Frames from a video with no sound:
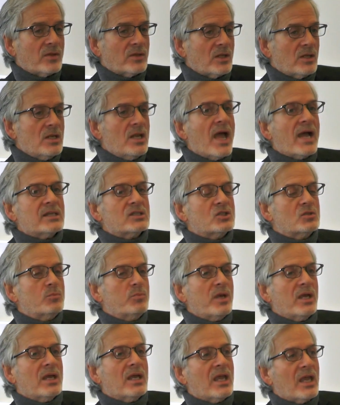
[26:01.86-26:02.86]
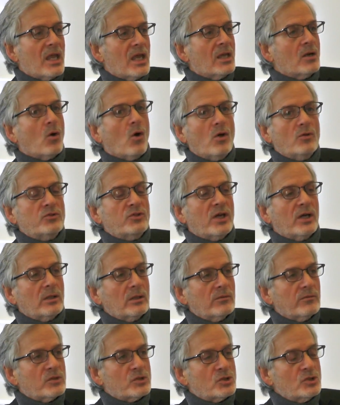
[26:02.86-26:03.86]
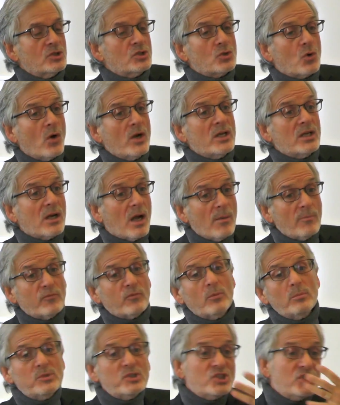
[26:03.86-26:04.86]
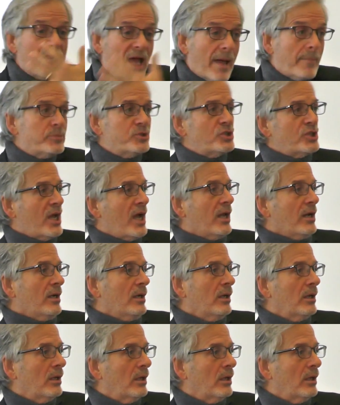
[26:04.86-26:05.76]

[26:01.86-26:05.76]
that the next big hit on television is going to come from Snapchat.